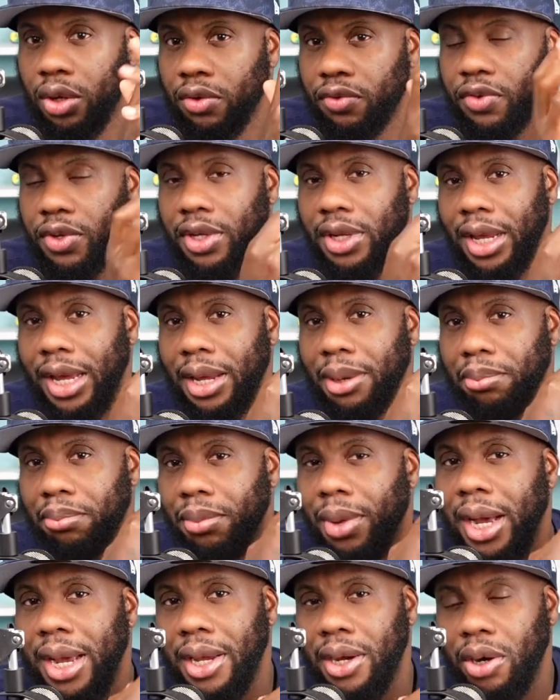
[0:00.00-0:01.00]
feel like
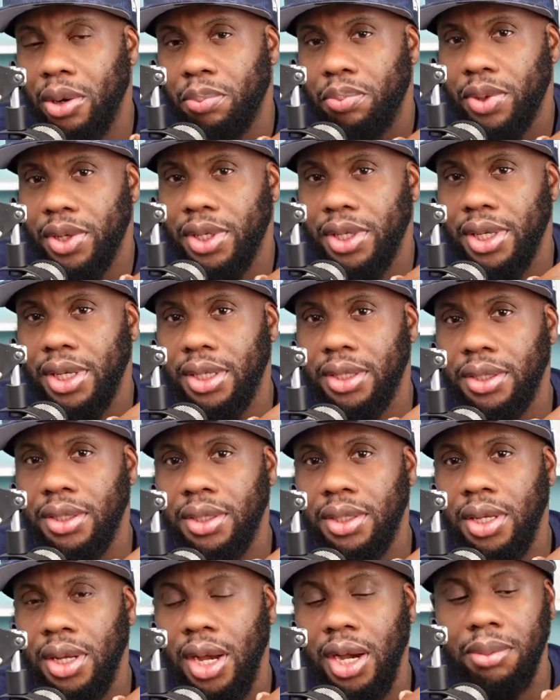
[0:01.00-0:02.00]
my opinion
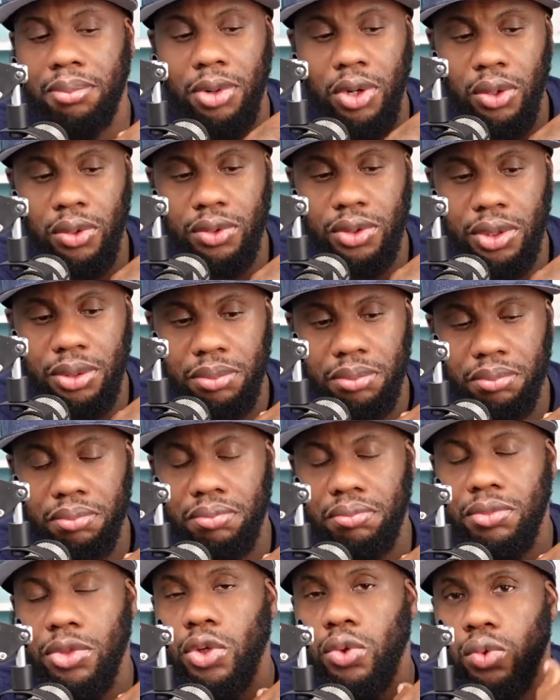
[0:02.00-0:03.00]
about
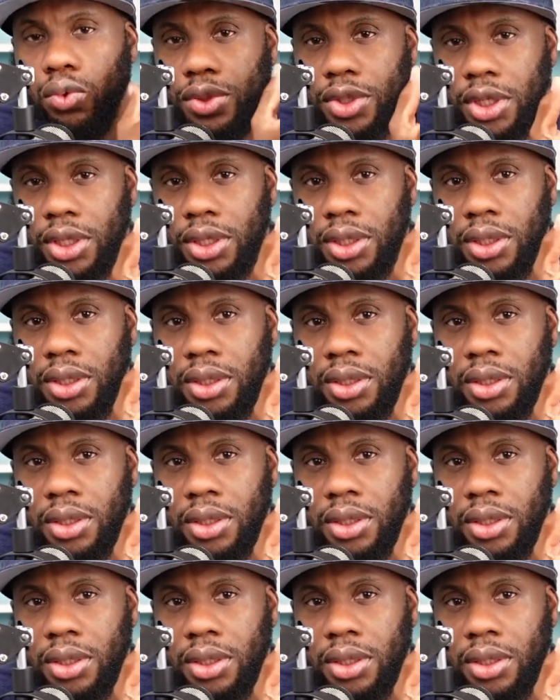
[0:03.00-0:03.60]
music